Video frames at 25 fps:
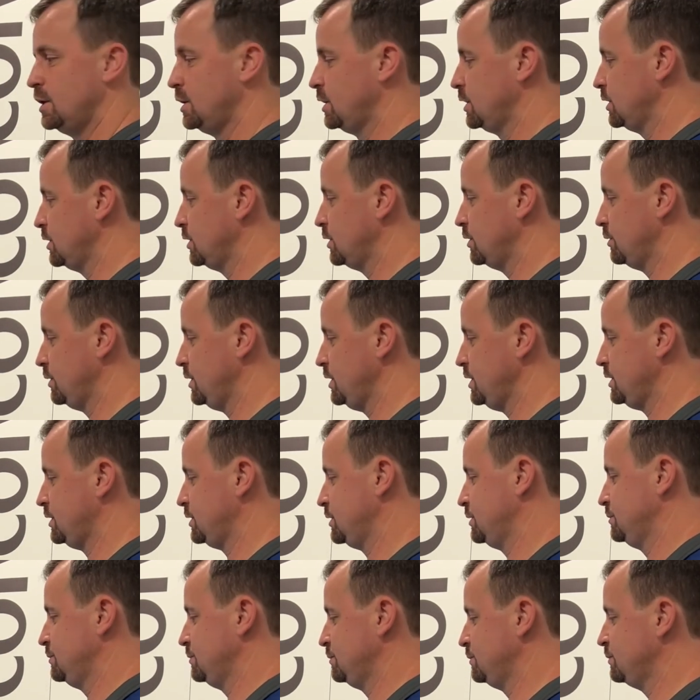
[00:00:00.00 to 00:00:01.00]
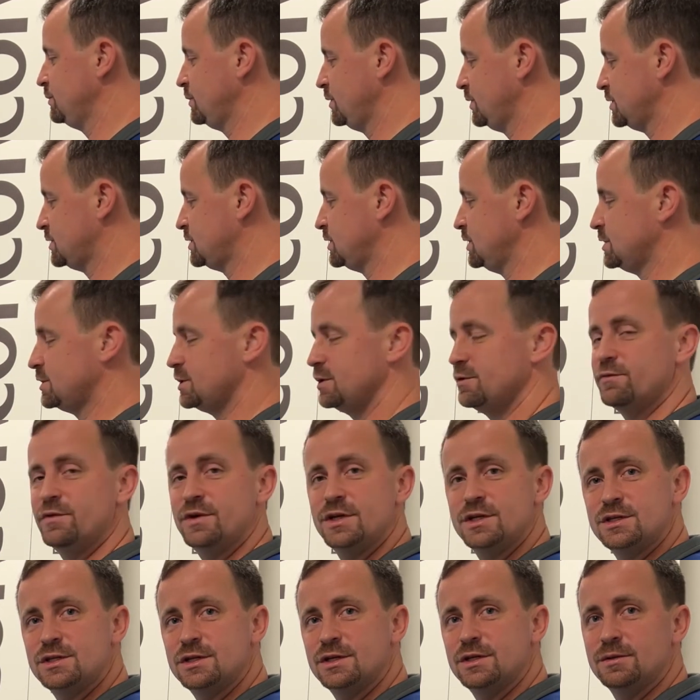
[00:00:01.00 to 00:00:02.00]
you know, he can essentially
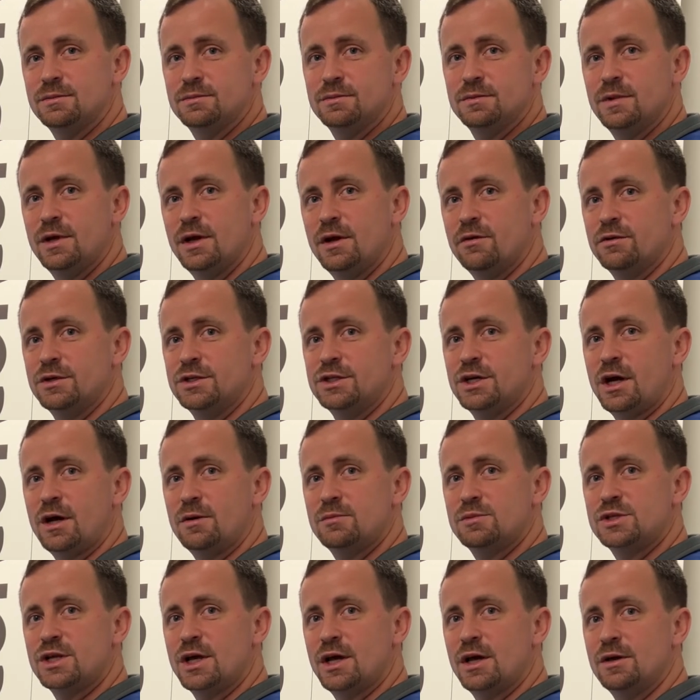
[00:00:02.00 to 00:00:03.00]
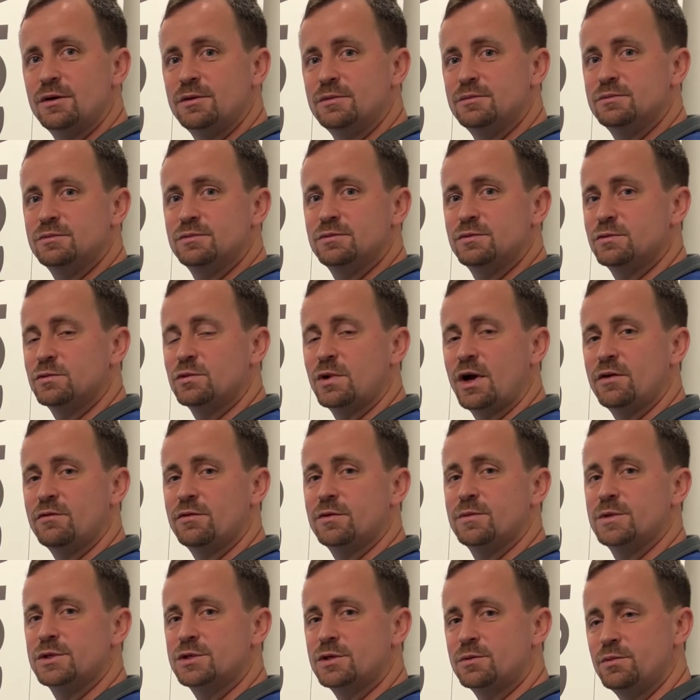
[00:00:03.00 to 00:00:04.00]
visit every job site right
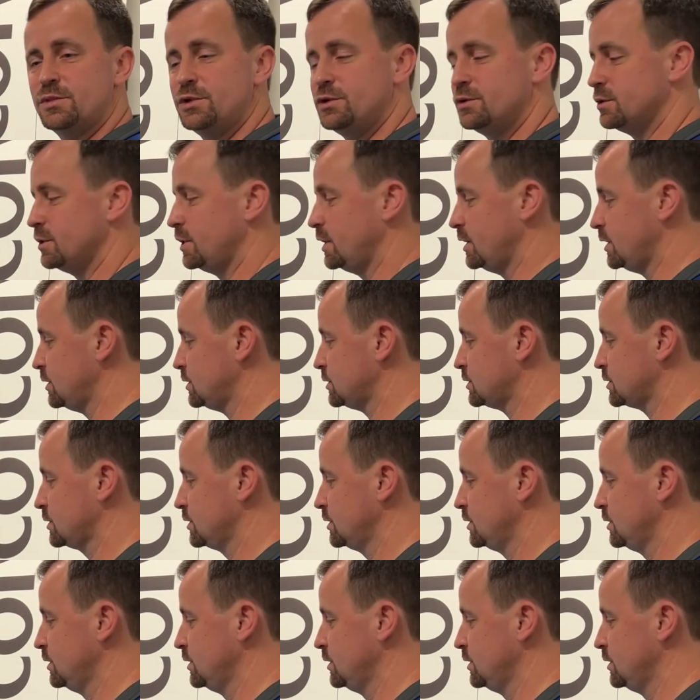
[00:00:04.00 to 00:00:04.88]
from his computer desk.